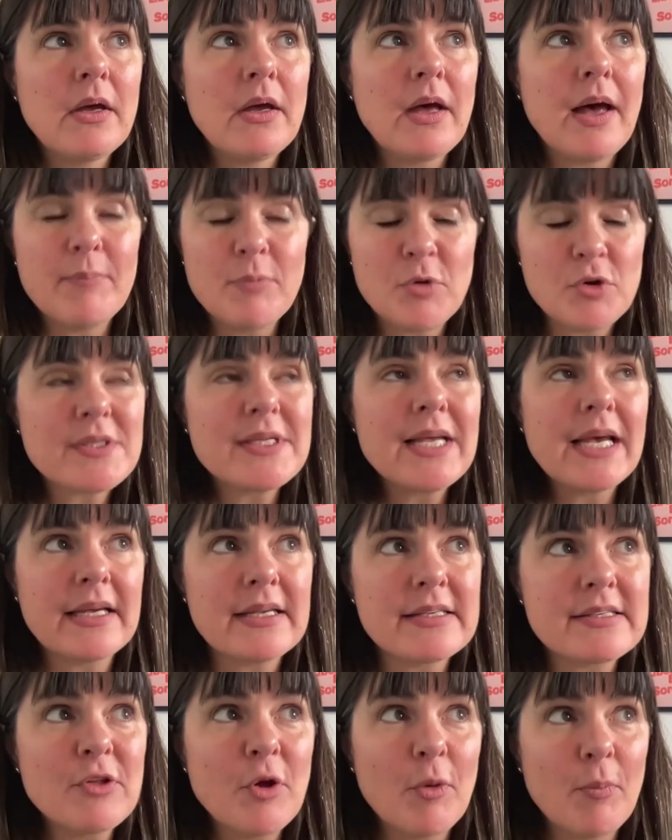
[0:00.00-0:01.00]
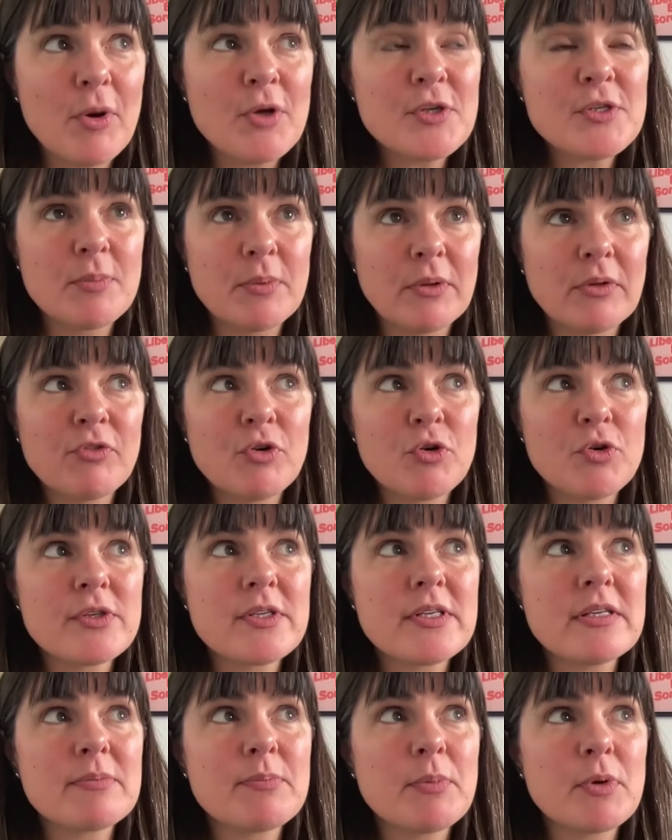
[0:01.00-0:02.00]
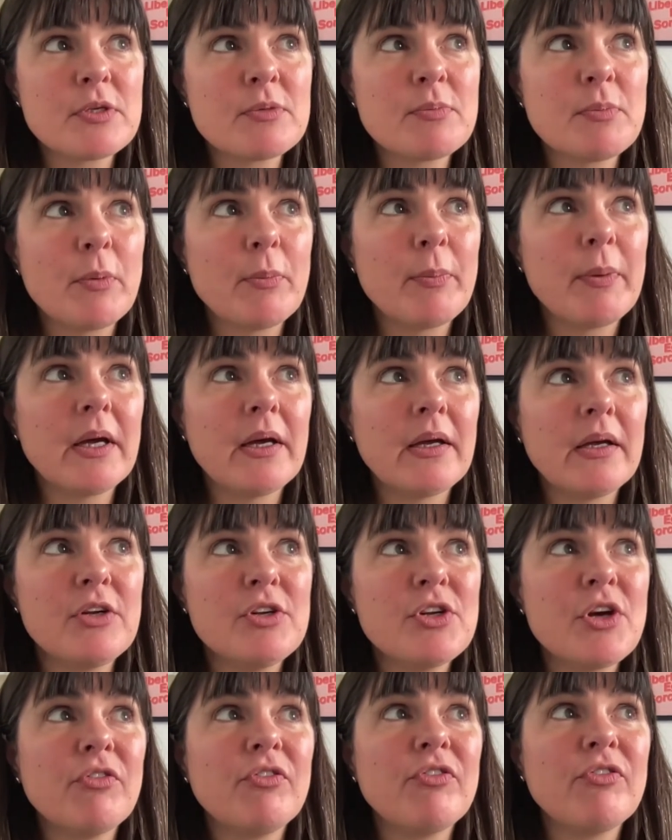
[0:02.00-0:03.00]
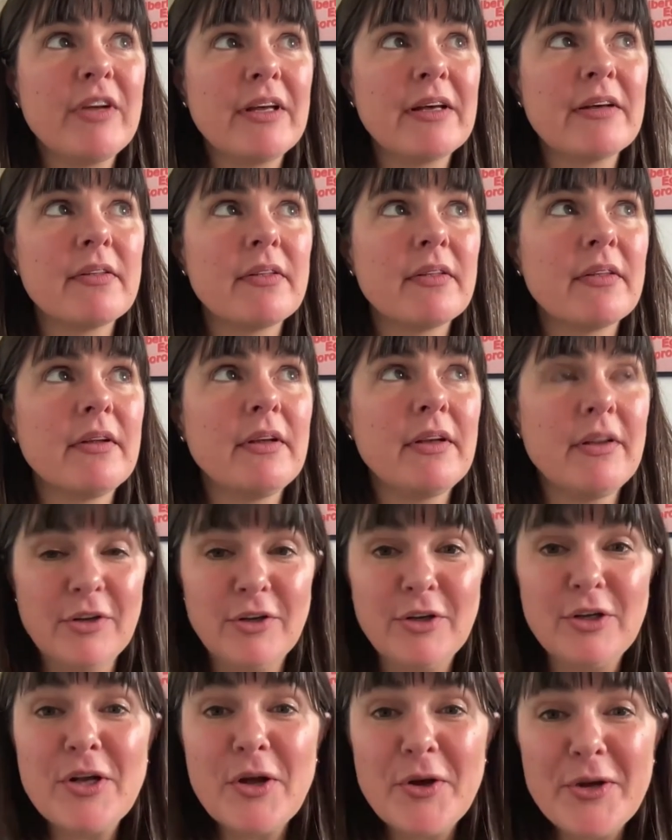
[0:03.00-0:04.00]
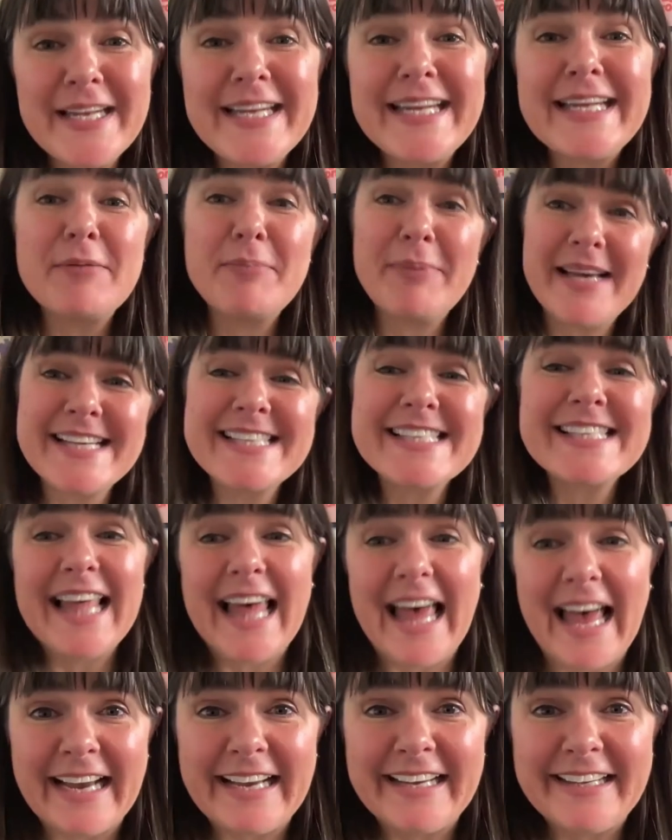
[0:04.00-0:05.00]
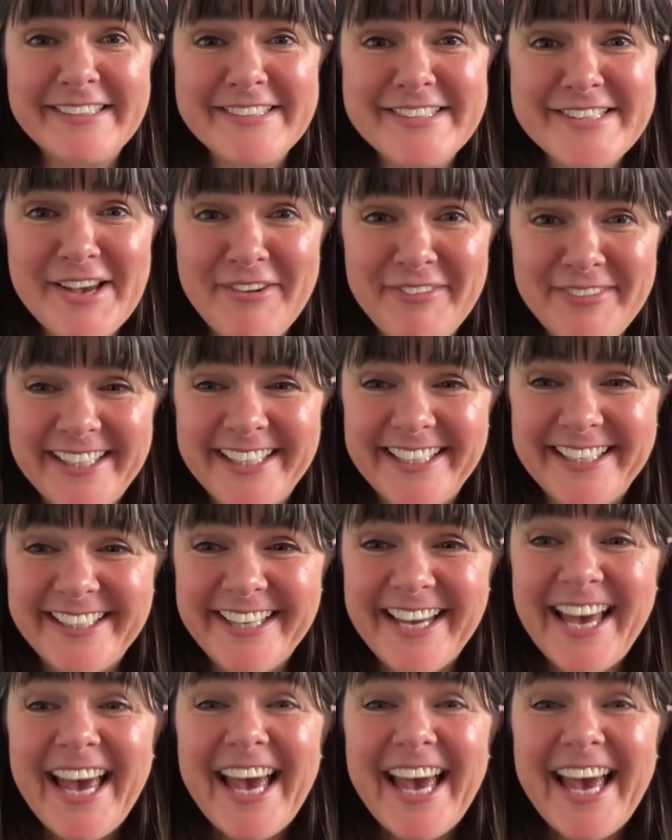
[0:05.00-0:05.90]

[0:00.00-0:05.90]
I'm not saying it's not possible. Of course it's possible, but you don't feel, you know, you need a bit of slack, don't you?